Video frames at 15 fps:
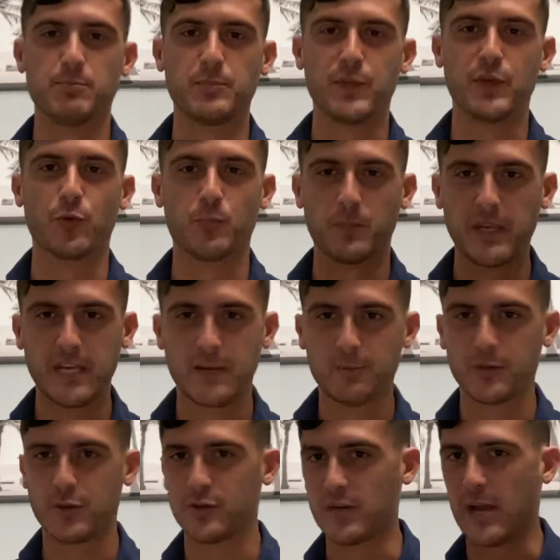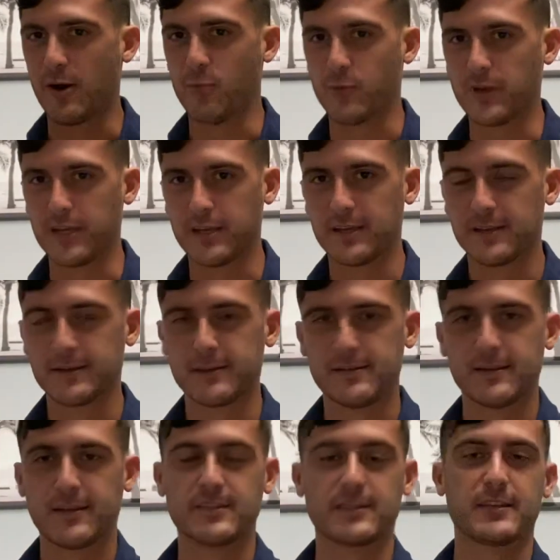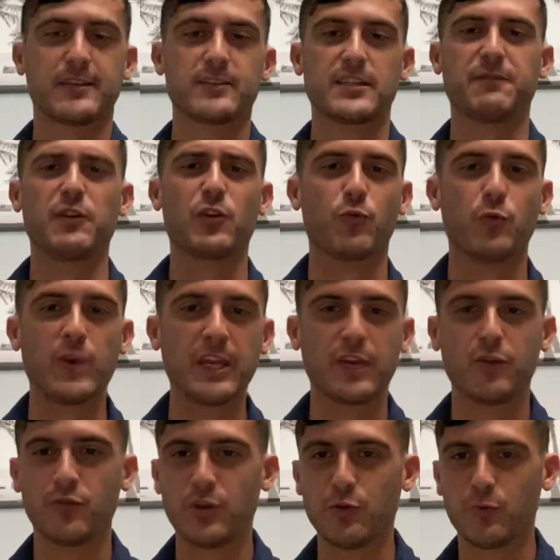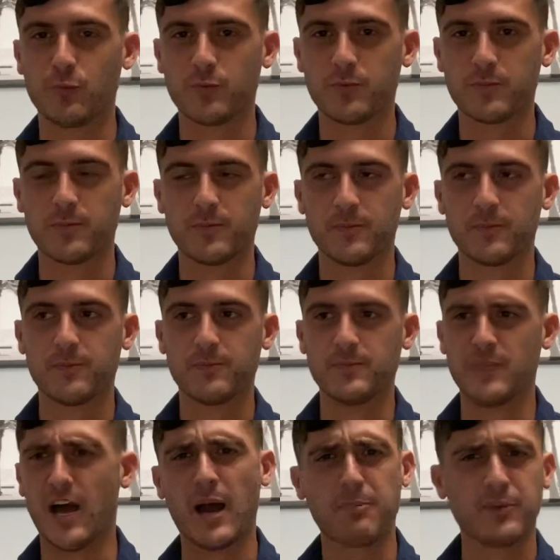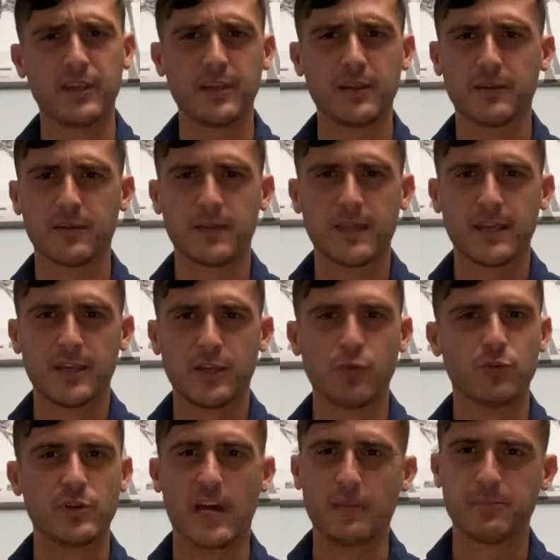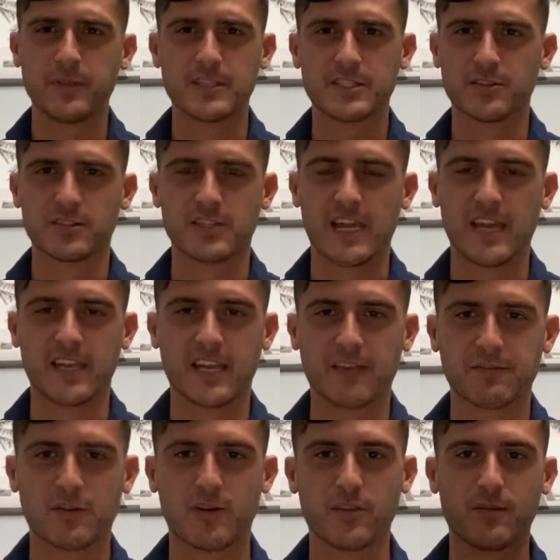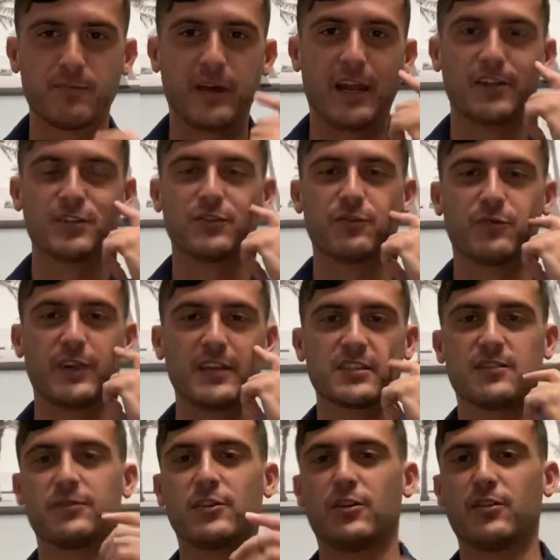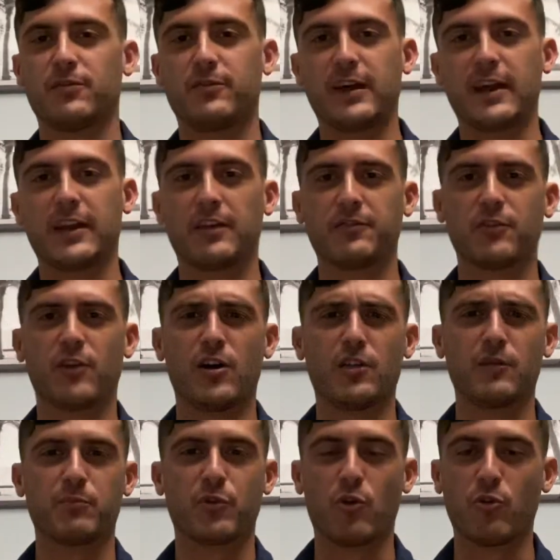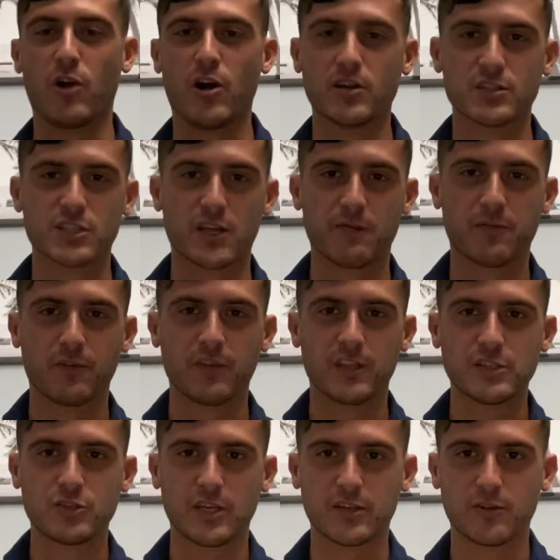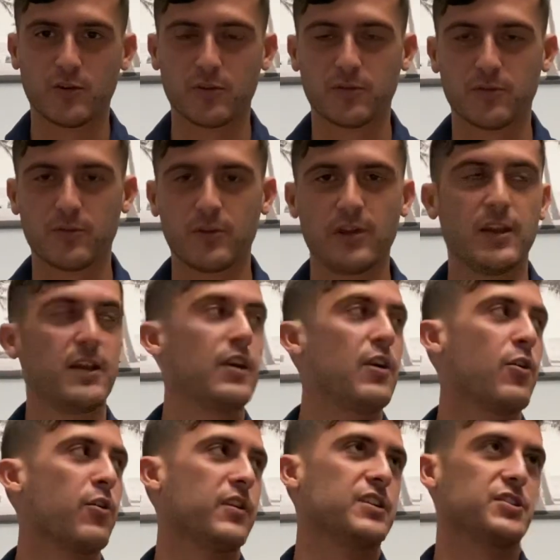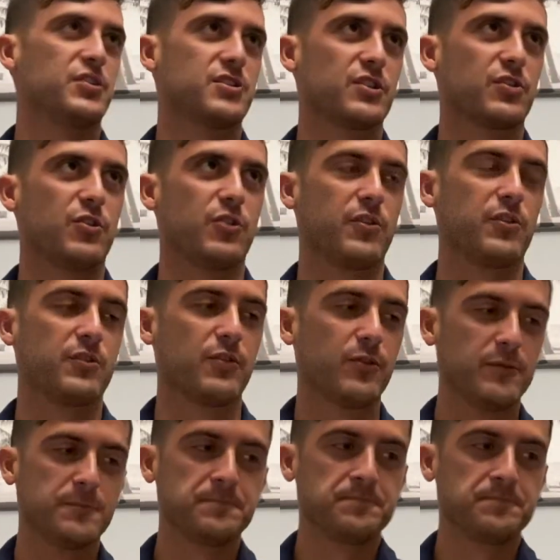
You're meek, but you're not weak. Because if you're weak, you would not be still standing after all the battles you faced, after all the fighting, after all the prolonged suffering that you had to go through, or that you're still going through.